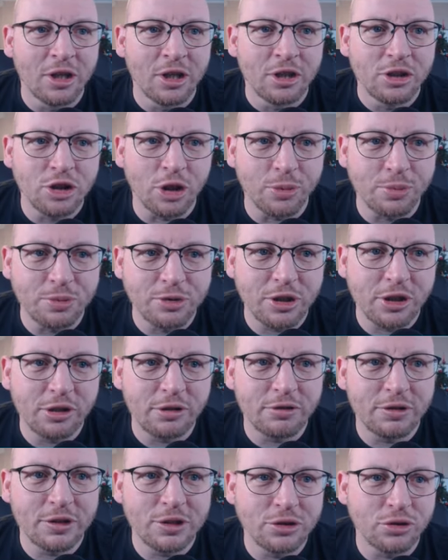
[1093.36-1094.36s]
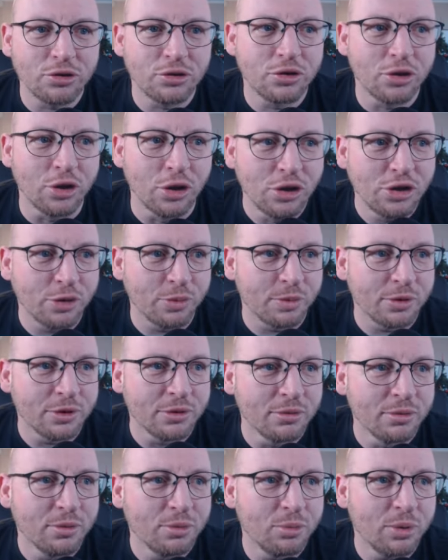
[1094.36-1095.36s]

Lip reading: Job security is untouchable.